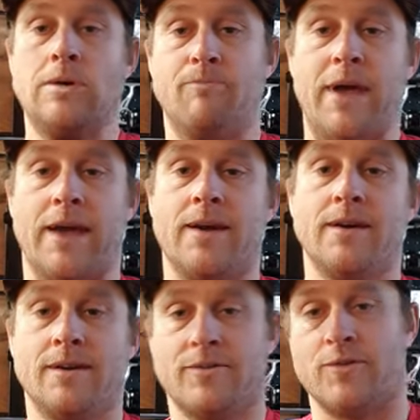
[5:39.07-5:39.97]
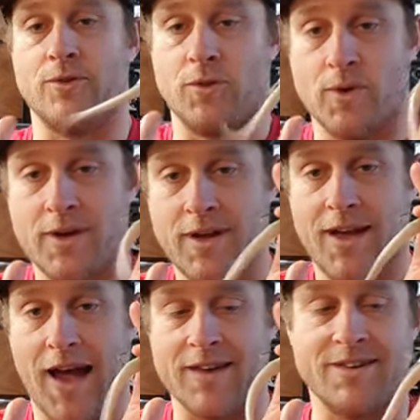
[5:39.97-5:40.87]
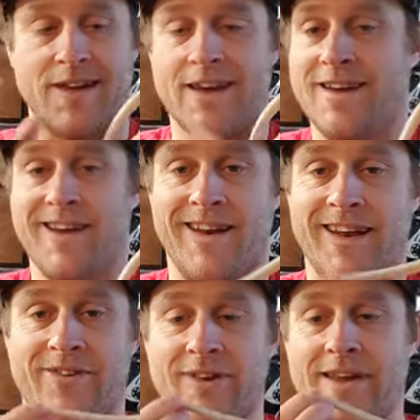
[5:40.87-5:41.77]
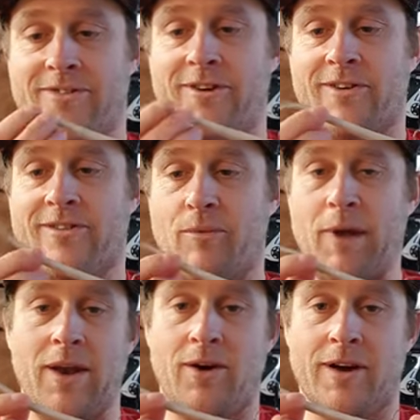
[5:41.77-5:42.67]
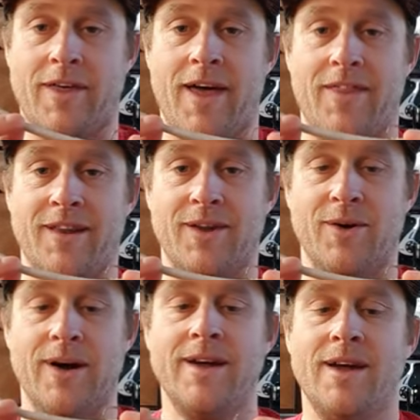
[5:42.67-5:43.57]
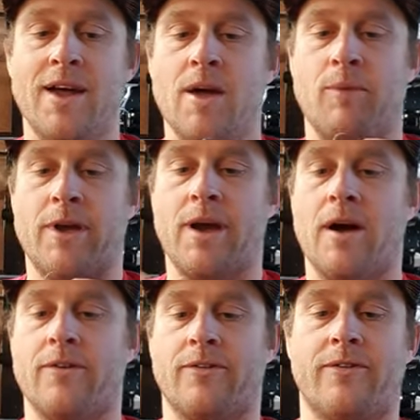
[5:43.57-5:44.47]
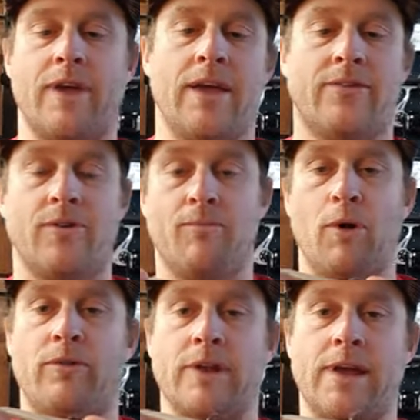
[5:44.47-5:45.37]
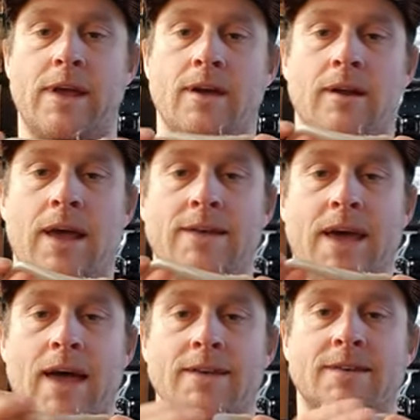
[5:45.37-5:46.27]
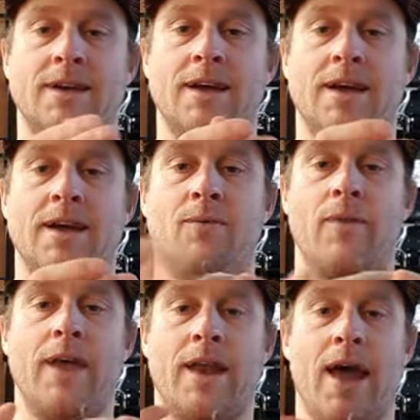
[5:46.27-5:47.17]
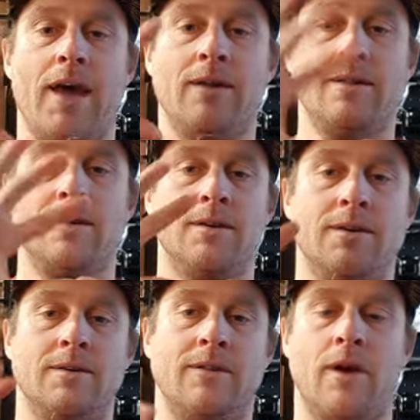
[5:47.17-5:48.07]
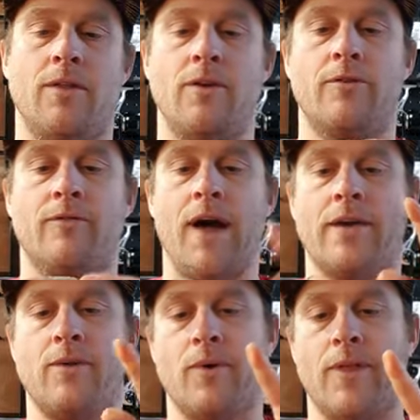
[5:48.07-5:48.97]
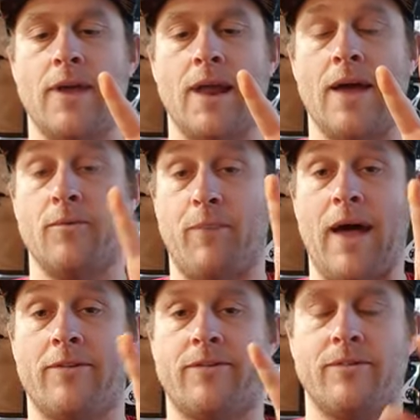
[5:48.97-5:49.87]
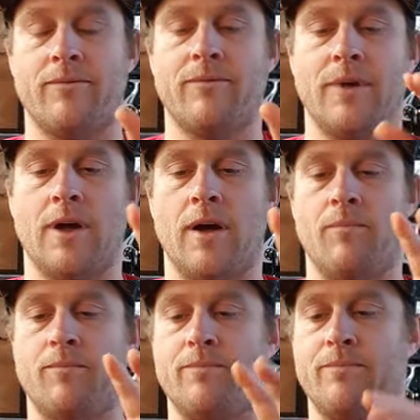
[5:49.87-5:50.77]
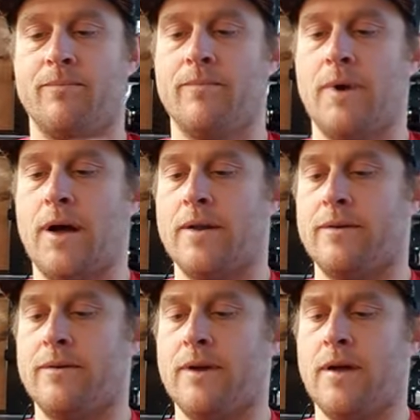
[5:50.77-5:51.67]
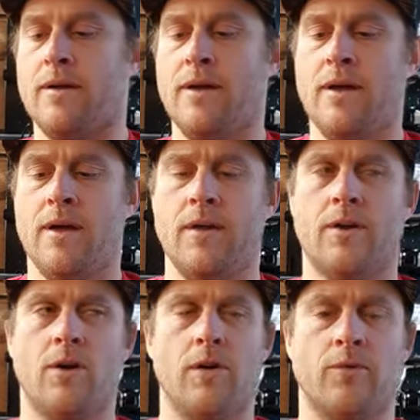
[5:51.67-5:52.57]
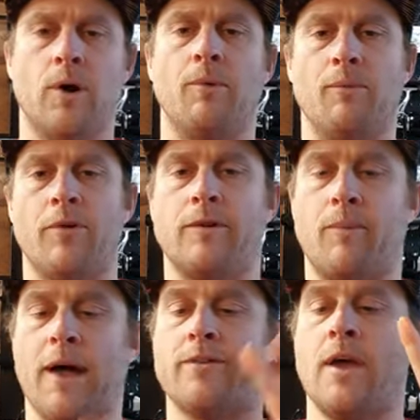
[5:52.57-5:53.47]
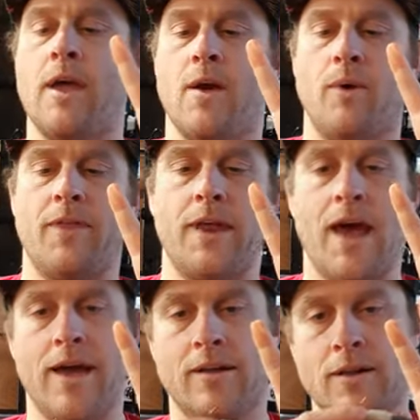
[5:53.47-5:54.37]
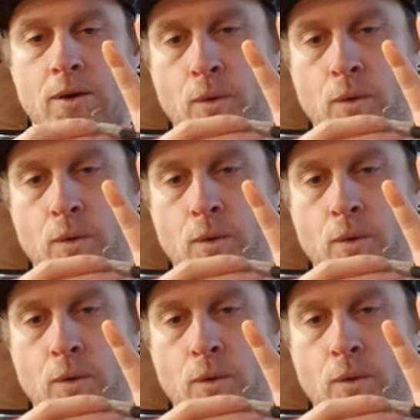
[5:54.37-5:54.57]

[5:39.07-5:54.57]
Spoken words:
big to actually literally just a bit longer than the lure, because it's mostly latex. When they inhale, they use a vacuum when they inhale, bass, and I think cod as well, but mostly bass. When they inhale,